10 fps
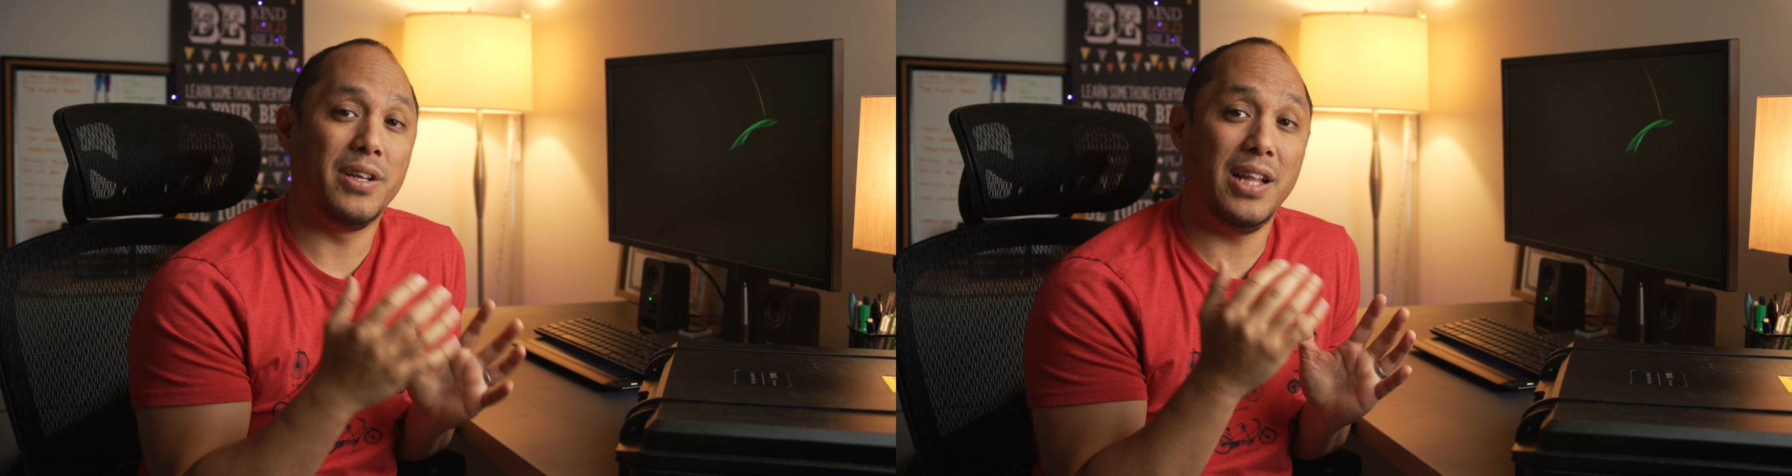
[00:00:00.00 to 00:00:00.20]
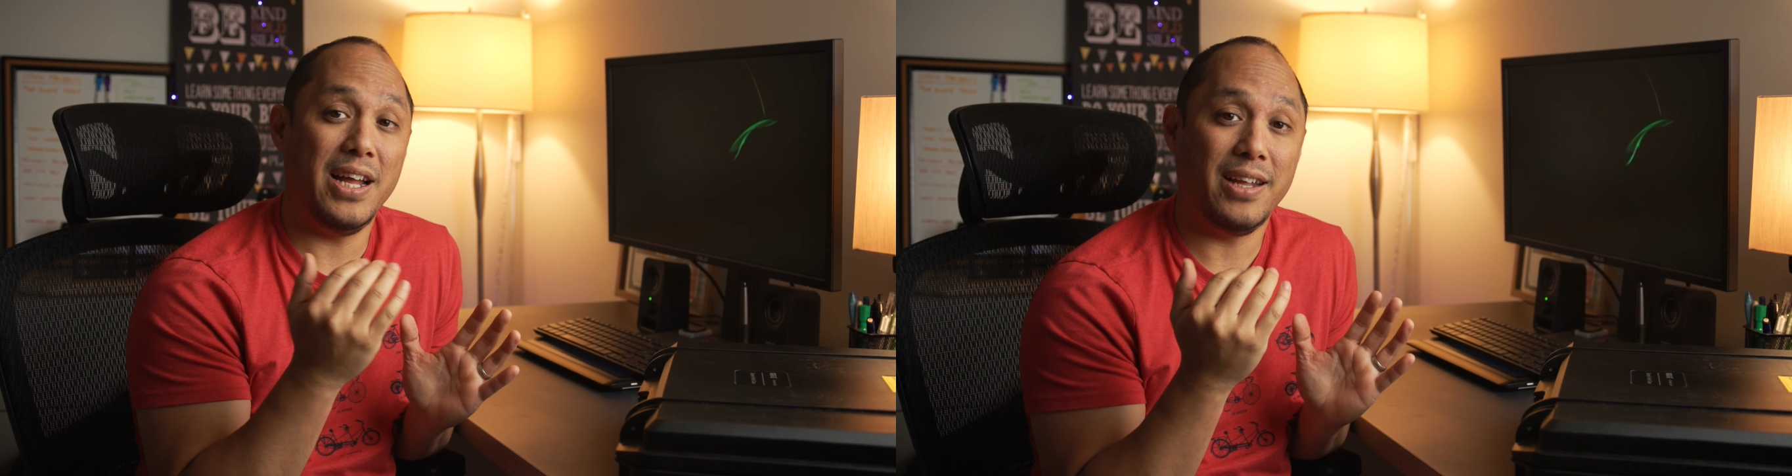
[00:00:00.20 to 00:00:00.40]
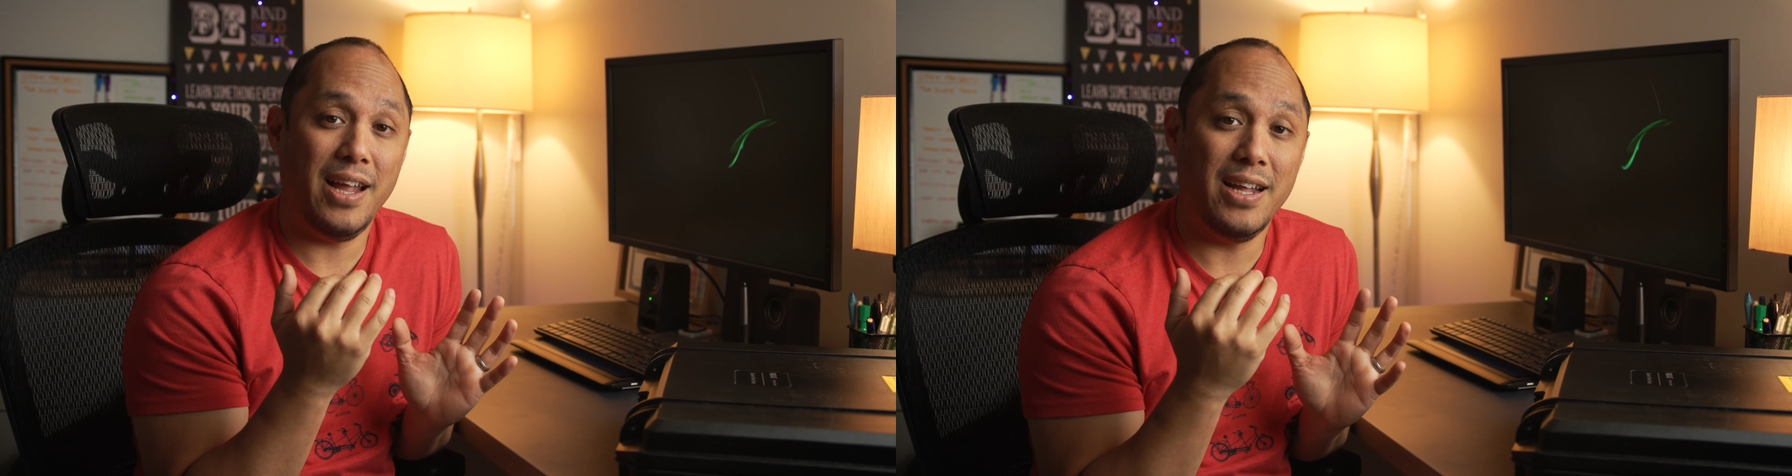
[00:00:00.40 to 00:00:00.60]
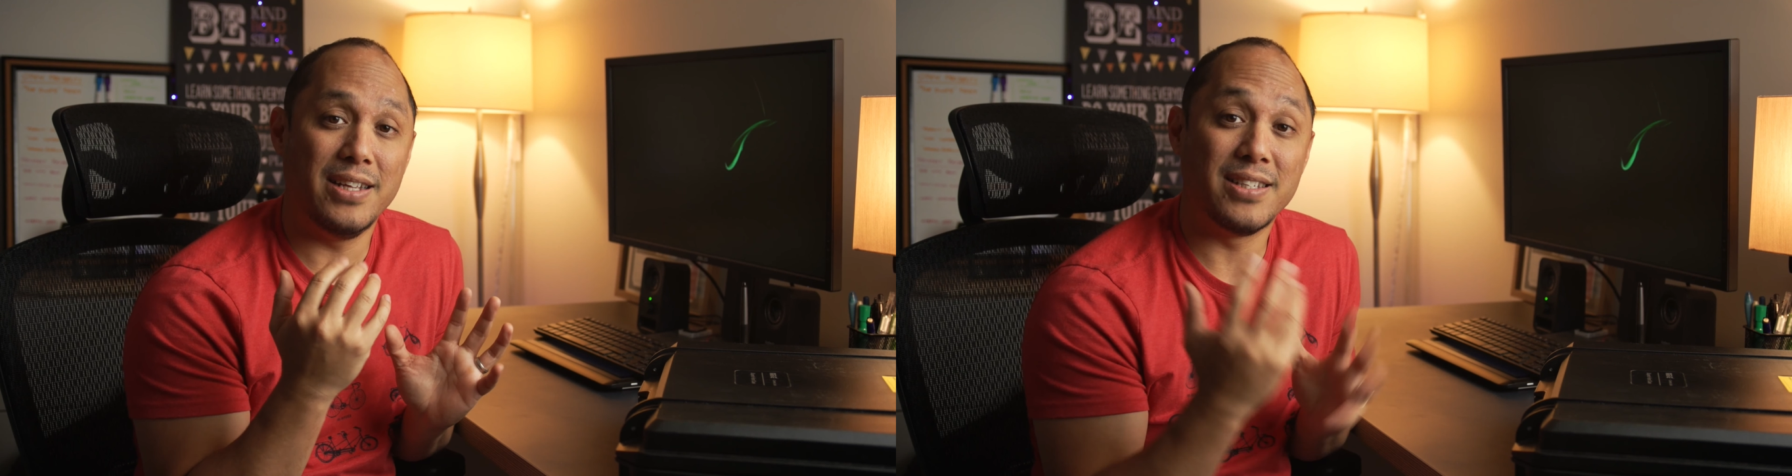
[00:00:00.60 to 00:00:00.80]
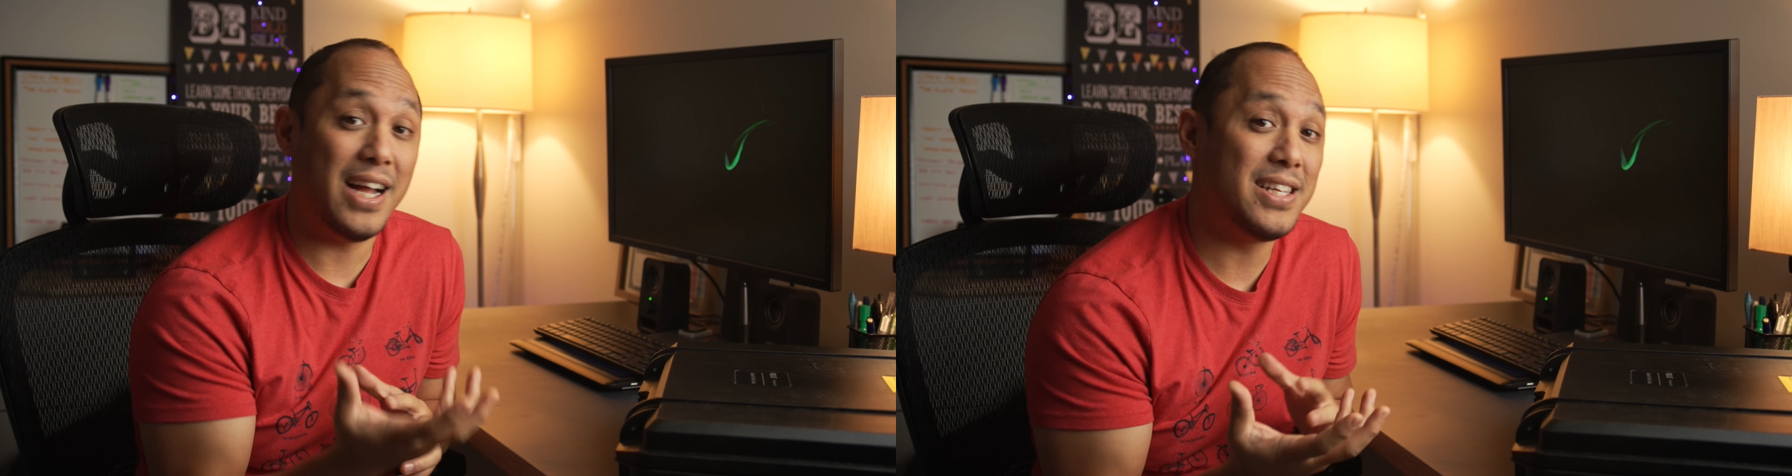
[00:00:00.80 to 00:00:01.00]
like
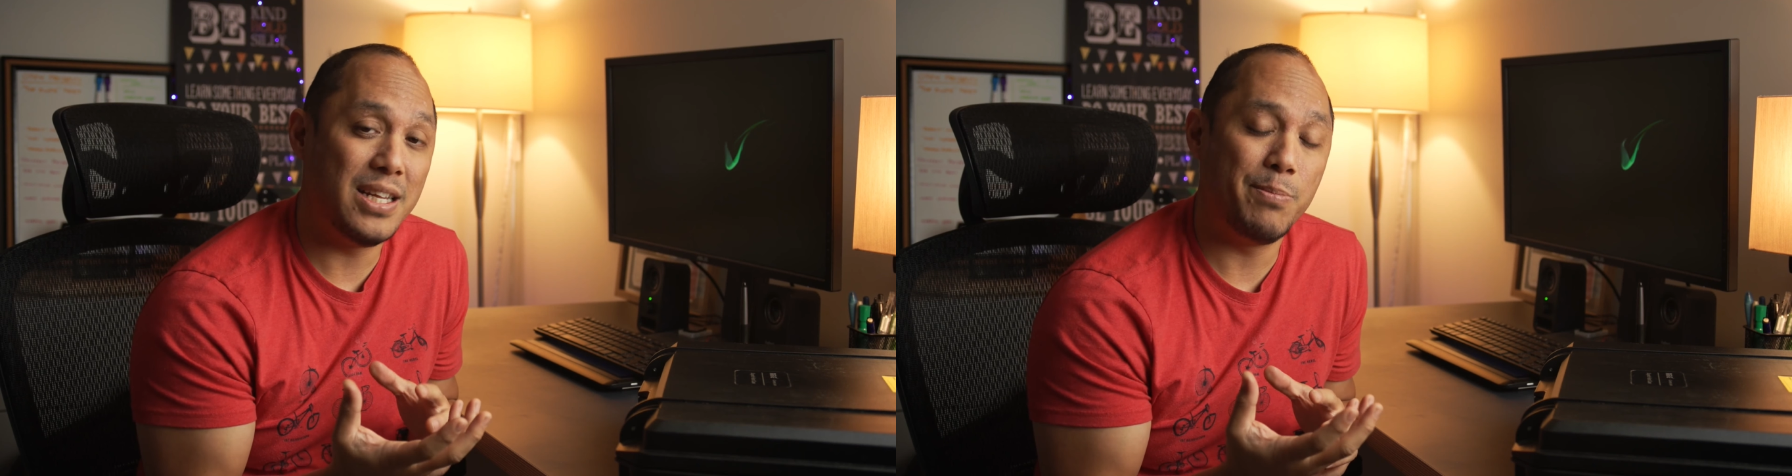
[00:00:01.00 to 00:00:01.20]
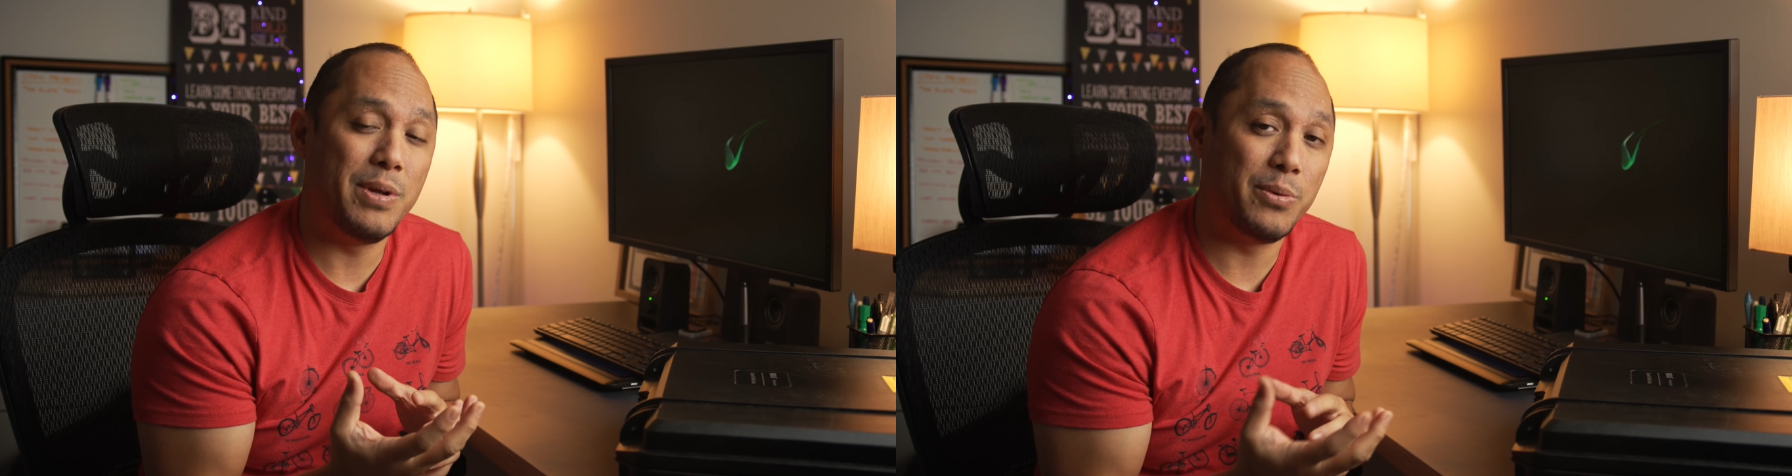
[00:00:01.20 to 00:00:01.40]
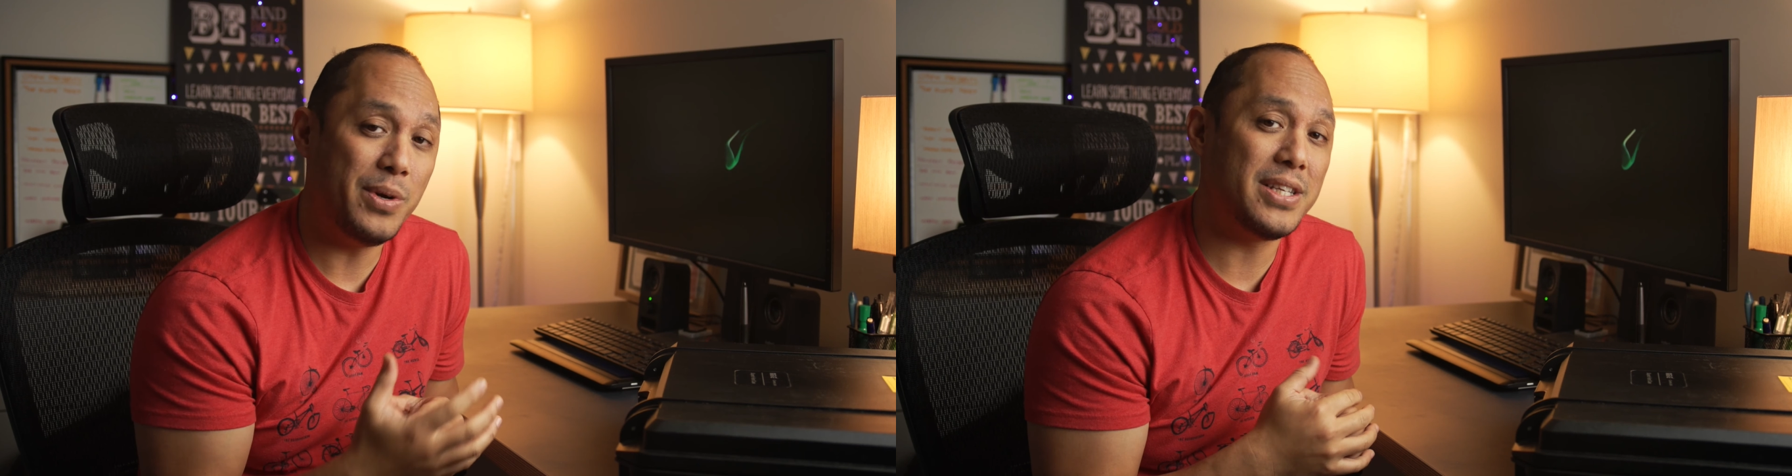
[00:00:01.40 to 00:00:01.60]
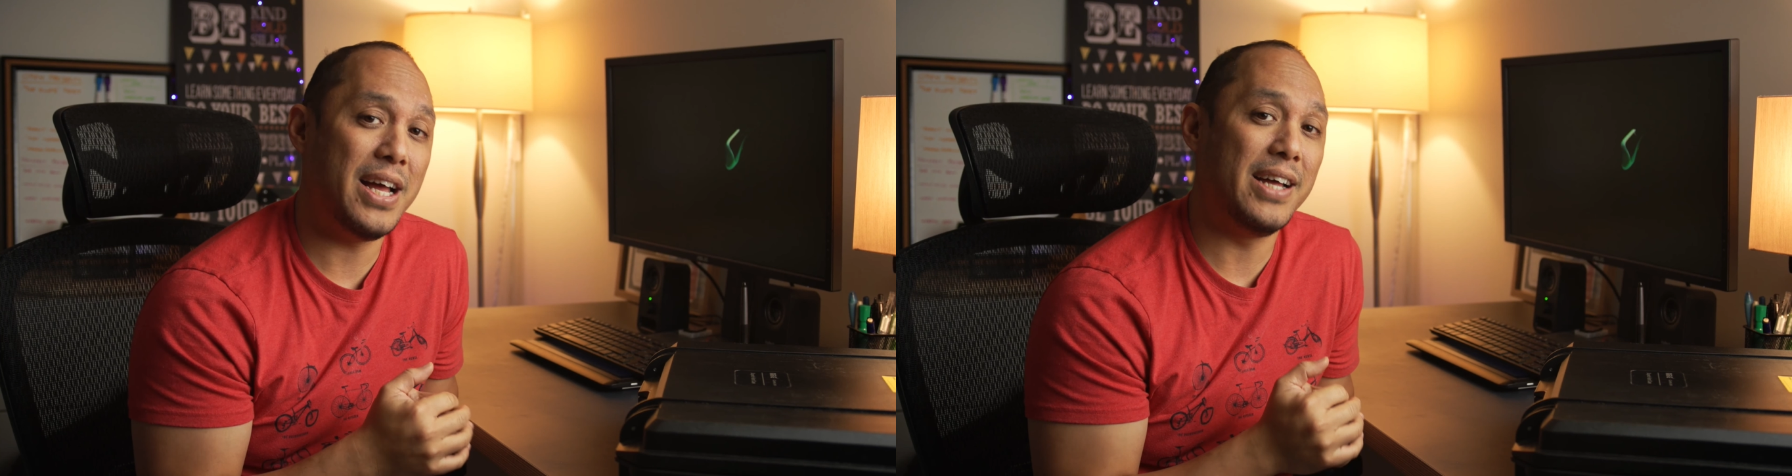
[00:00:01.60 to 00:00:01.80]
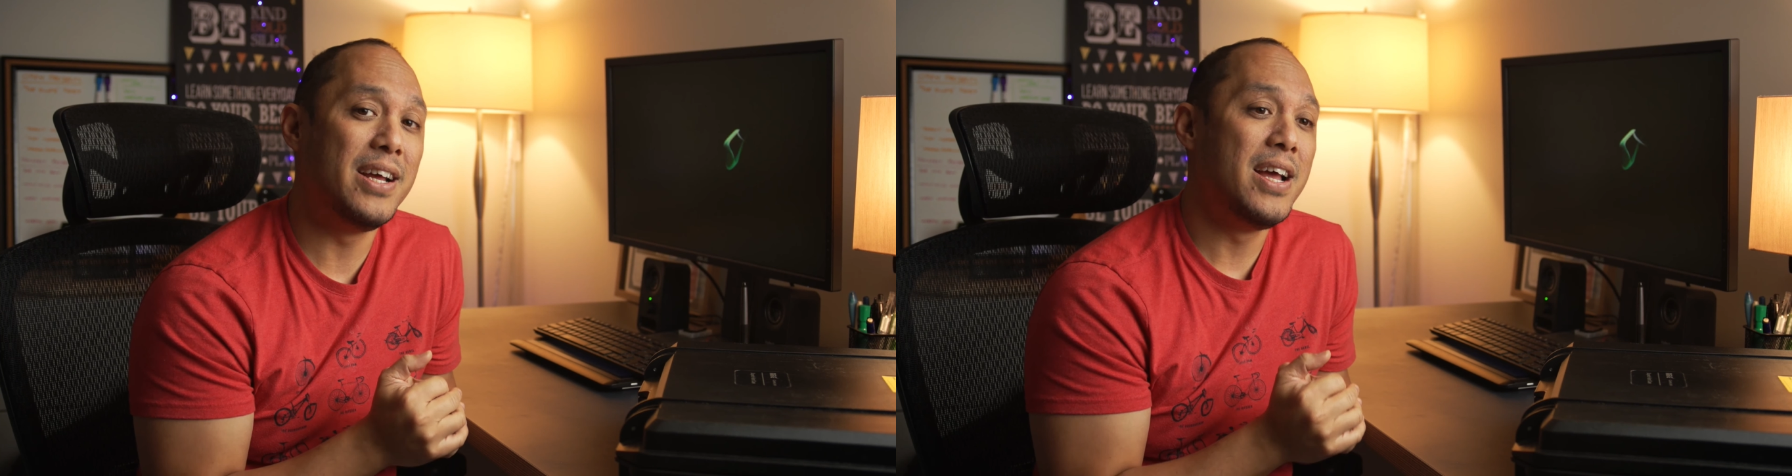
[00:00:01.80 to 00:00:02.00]
a Zeiss CP3
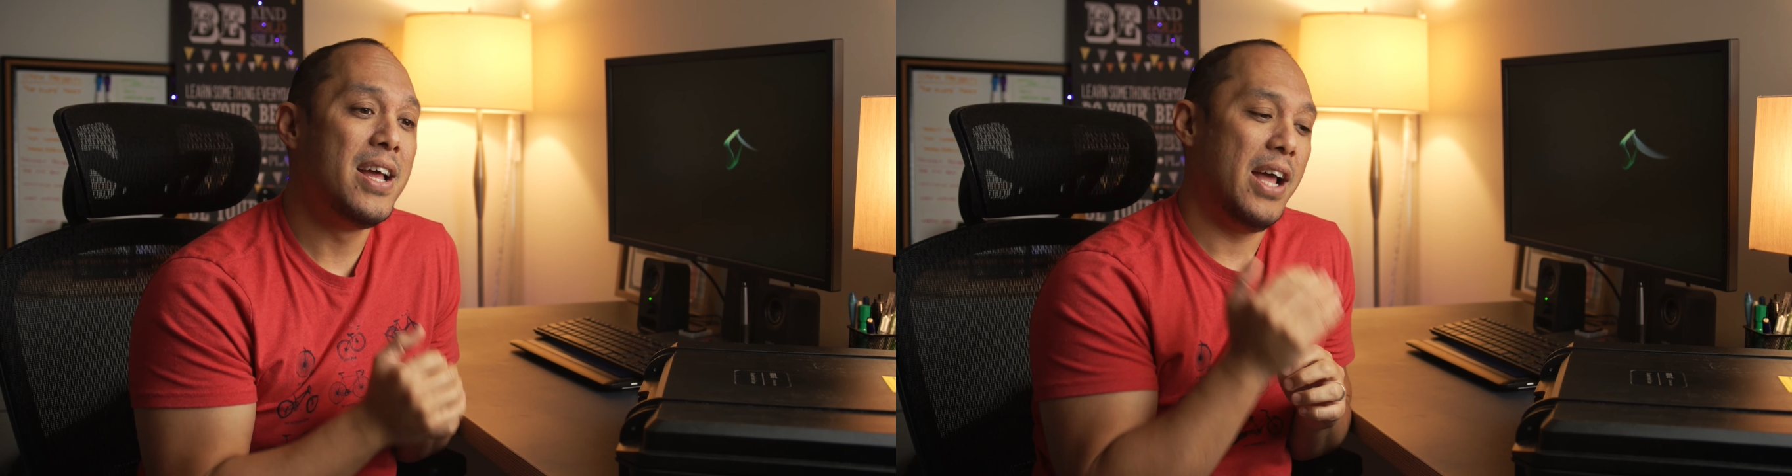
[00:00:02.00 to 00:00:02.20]
set